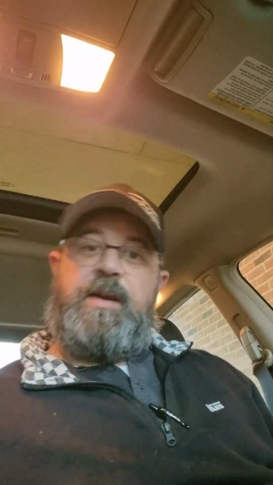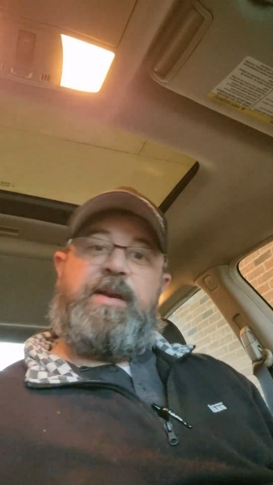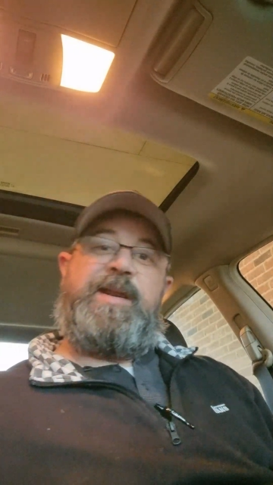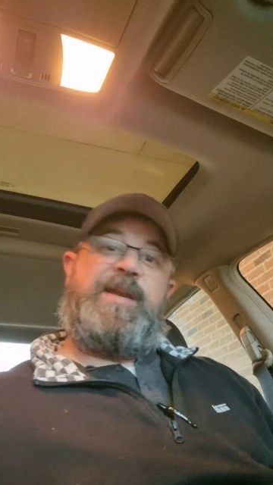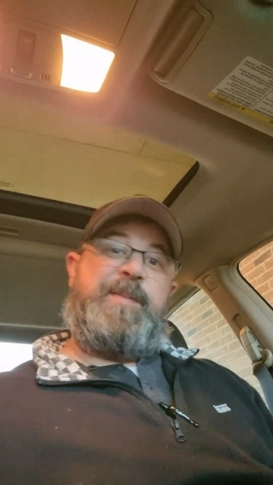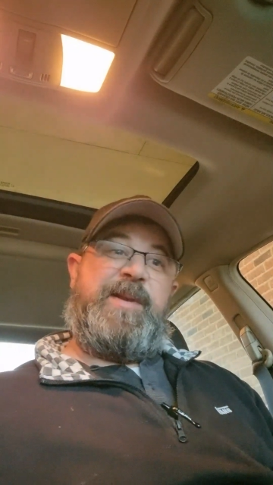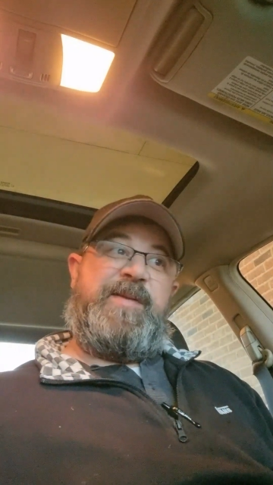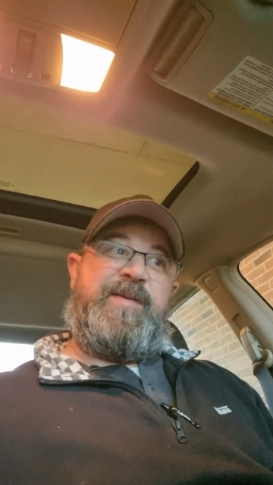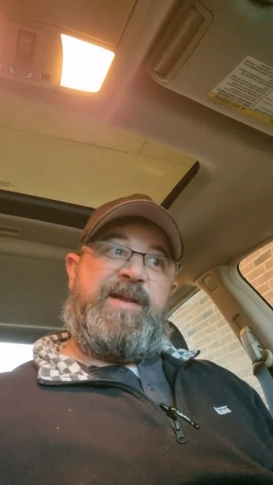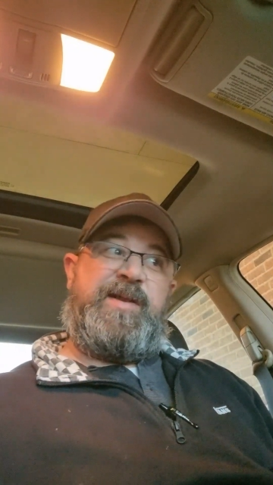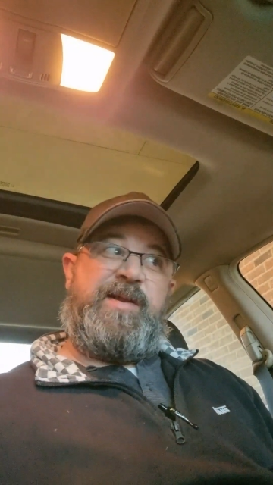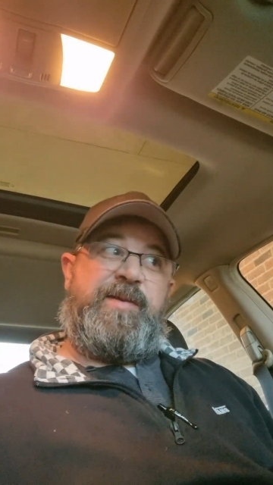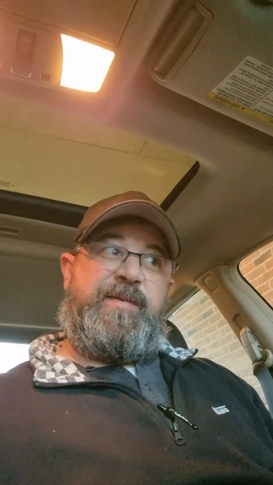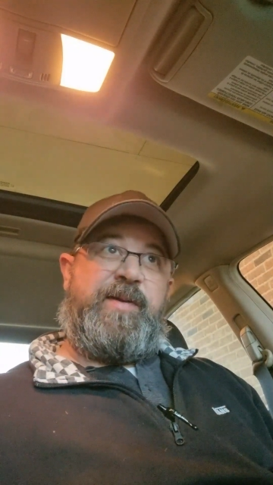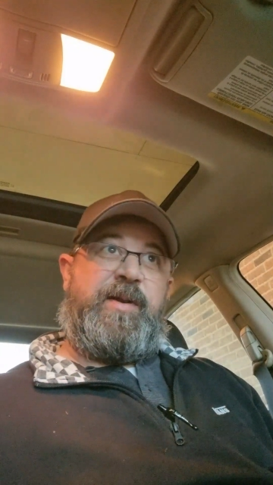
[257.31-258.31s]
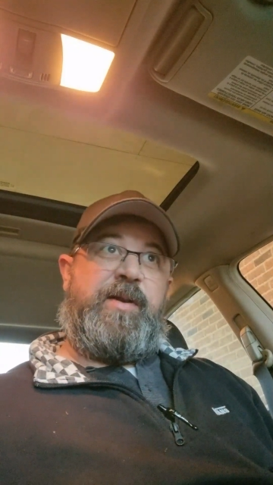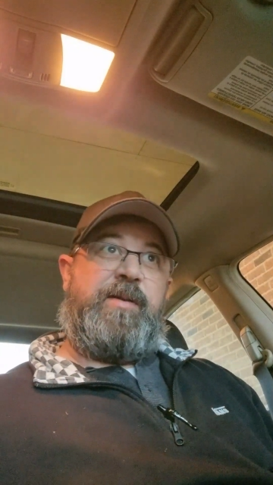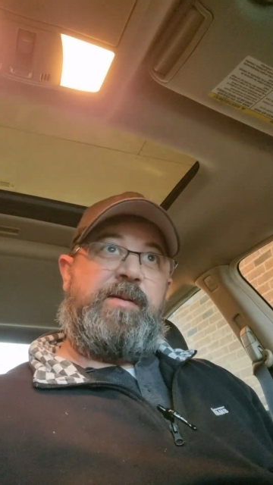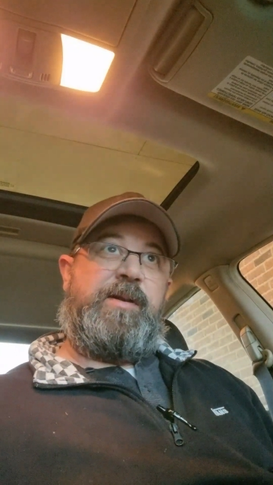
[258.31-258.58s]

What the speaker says: It's been fun so far.